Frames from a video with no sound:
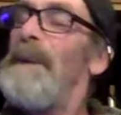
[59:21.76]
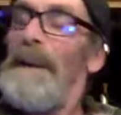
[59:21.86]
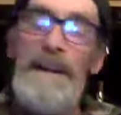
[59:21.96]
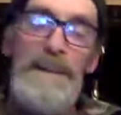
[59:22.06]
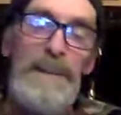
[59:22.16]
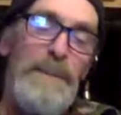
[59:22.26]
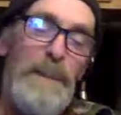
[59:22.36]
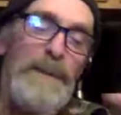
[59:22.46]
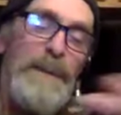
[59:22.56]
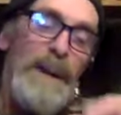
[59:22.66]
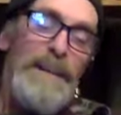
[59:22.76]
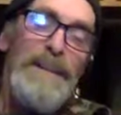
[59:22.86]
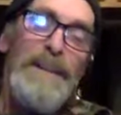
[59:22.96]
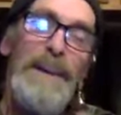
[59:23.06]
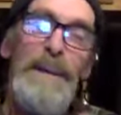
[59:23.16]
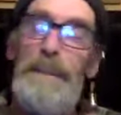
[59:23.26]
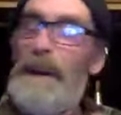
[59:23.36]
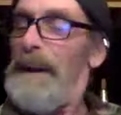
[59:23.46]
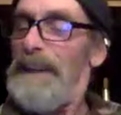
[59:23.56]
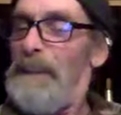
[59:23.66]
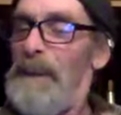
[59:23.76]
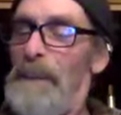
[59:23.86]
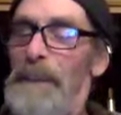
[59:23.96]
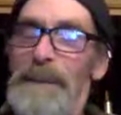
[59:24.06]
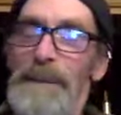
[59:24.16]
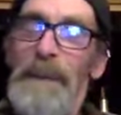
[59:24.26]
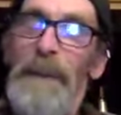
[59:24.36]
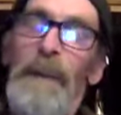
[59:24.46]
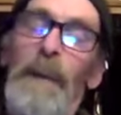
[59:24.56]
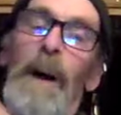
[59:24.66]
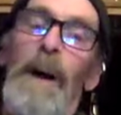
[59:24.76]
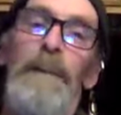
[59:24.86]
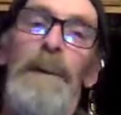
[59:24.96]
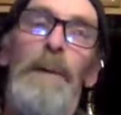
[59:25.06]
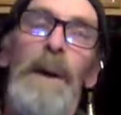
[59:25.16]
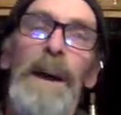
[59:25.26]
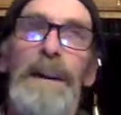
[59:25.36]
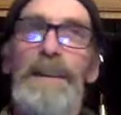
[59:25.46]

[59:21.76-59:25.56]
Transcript: hitched them, put the lines together, backed them up, and off we went.